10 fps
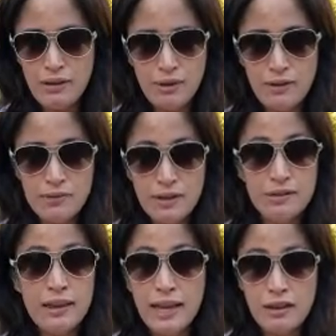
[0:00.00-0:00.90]
even if
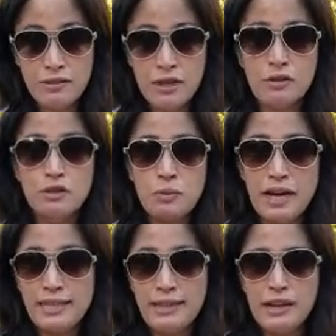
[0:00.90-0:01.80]
the handles on those
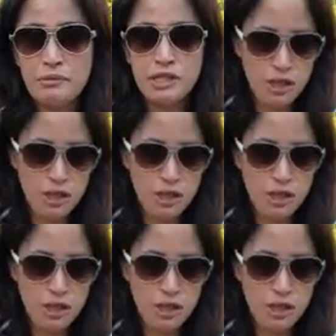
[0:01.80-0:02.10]
bags allowed me